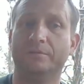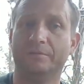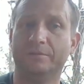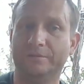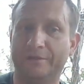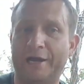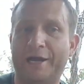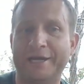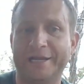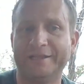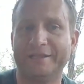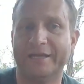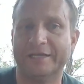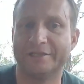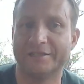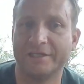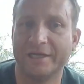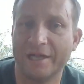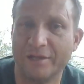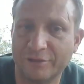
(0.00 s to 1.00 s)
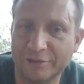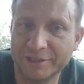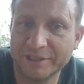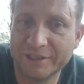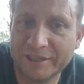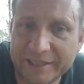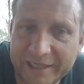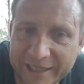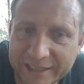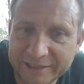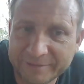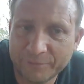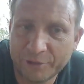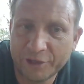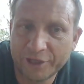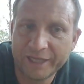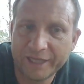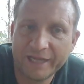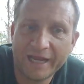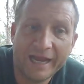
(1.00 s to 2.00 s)
$90,000 in today's
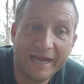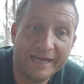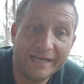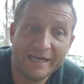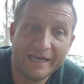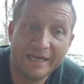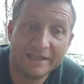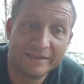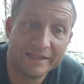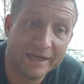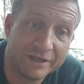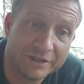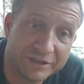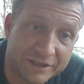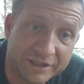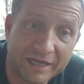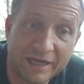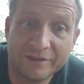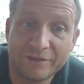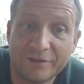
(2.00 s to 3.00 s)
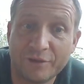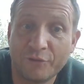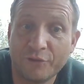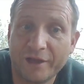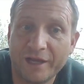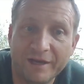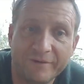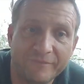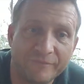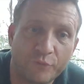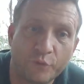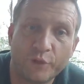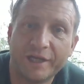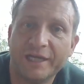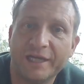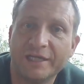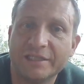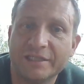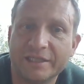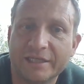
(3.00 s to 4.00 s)
money,
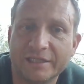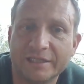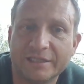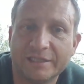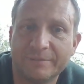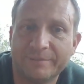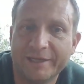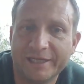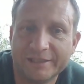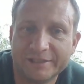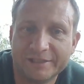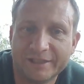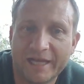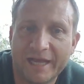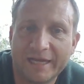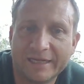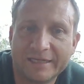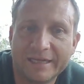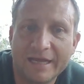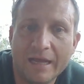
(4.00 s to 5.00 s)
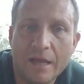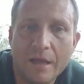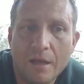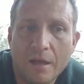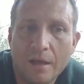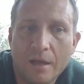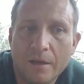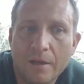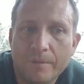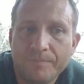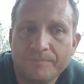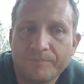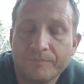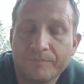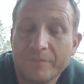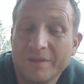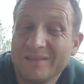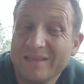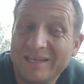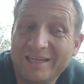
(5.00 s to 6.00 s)
$89,938.48 to be exact.
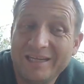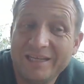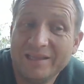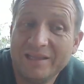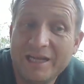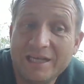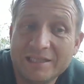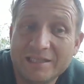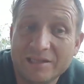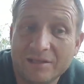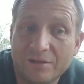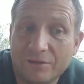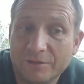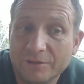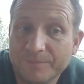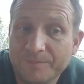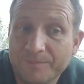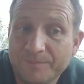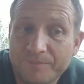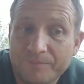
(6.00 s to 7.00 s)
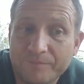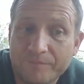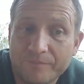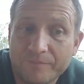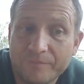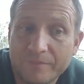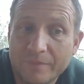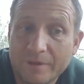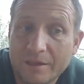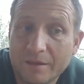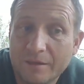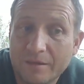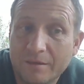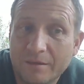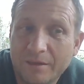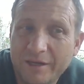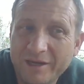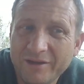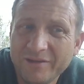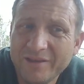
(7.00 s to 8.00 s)
That didn't last long.
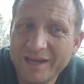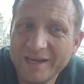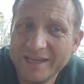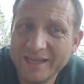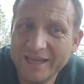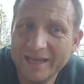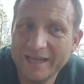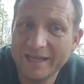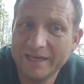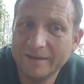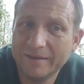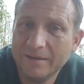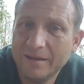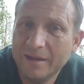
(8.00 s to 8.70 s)
Hear that again.